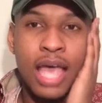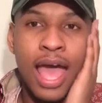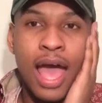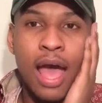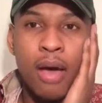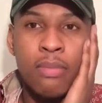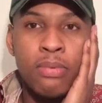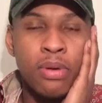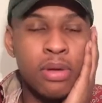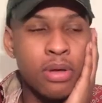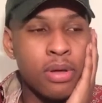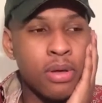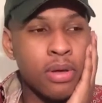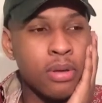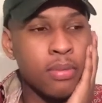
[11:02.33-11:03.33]

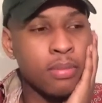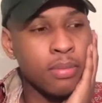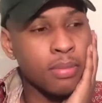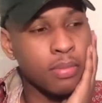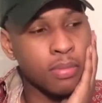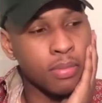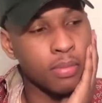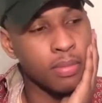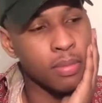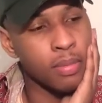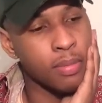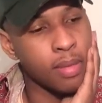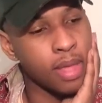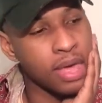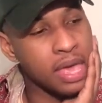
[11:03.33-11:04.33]
album,
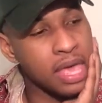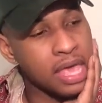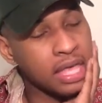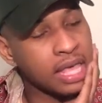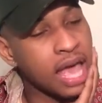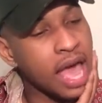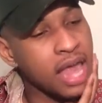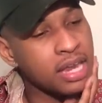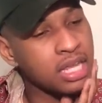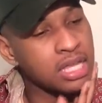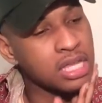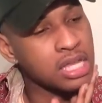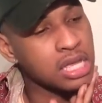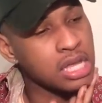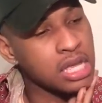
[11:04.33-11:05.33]
it kind
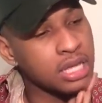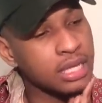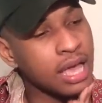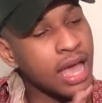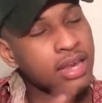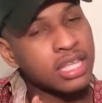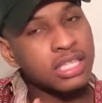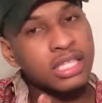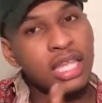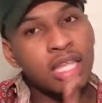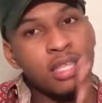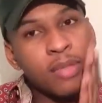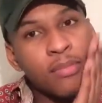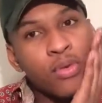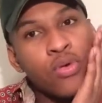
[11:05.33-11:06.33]
of
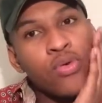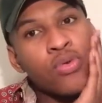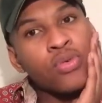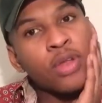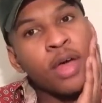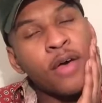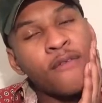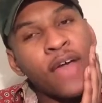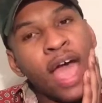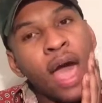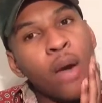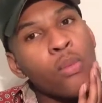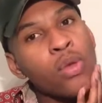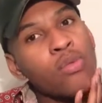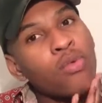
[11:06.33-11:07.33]
set the mood of
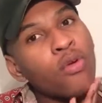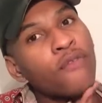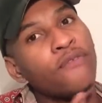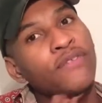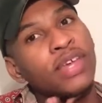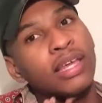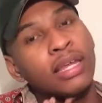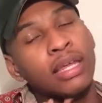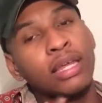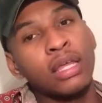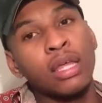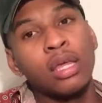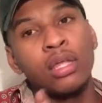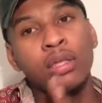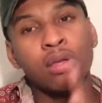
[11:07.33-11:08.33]
how we were feeling.
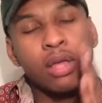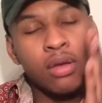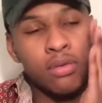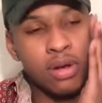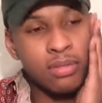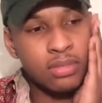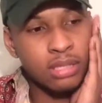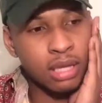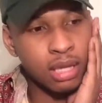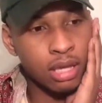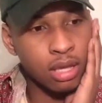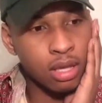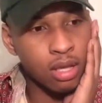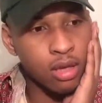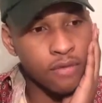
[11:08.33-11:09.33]
You get what I'm
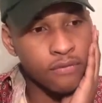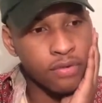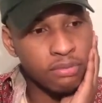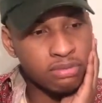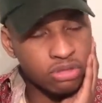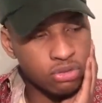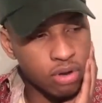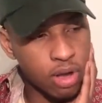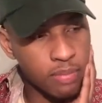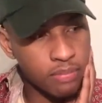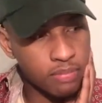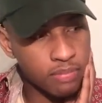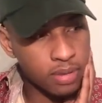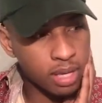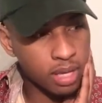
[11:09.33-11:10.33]
saying? From
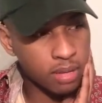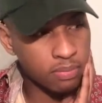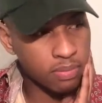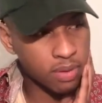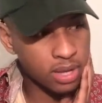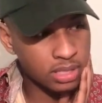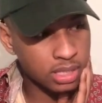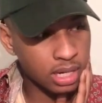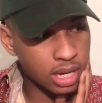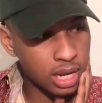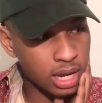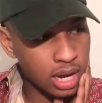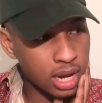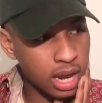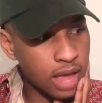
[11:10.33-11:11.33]
Trump being
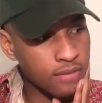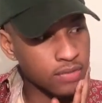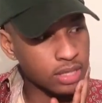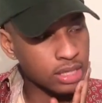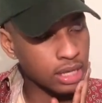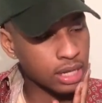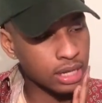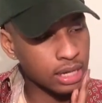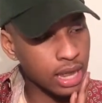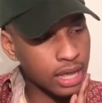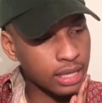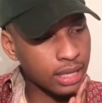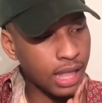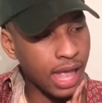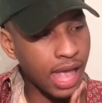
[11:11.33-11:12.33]
president and everything
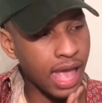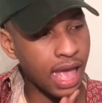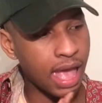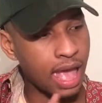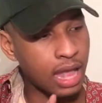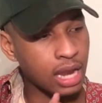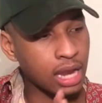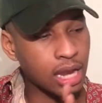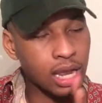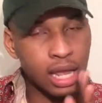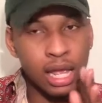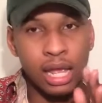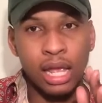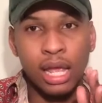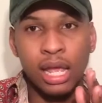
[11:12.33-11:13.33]
like that,
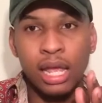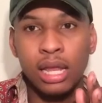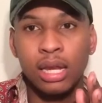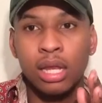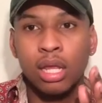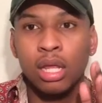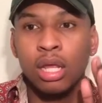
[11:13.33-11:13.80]
and